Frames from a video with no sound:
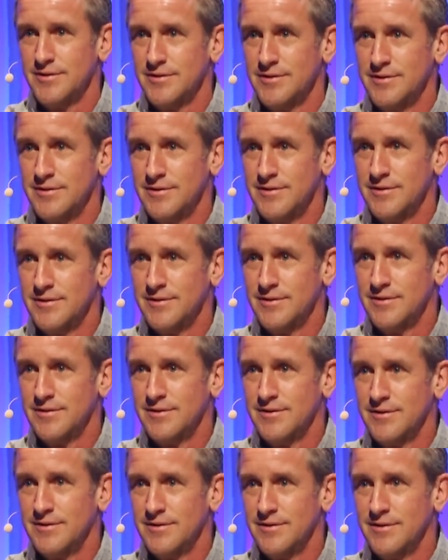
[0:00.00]

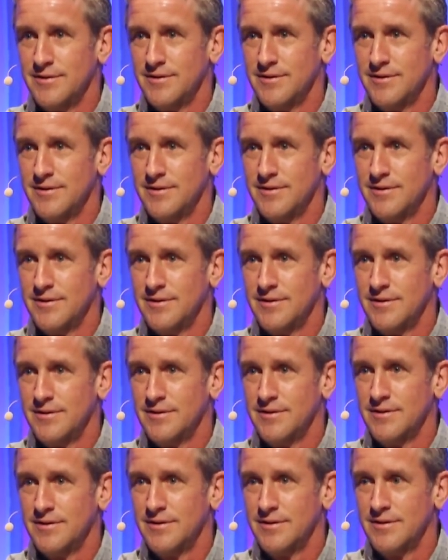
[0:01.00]

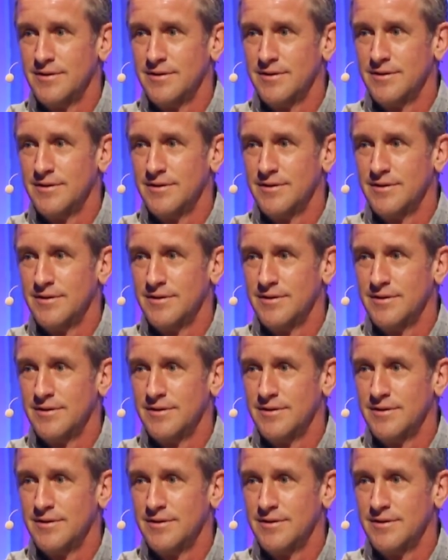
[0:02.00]
Nobody speaks.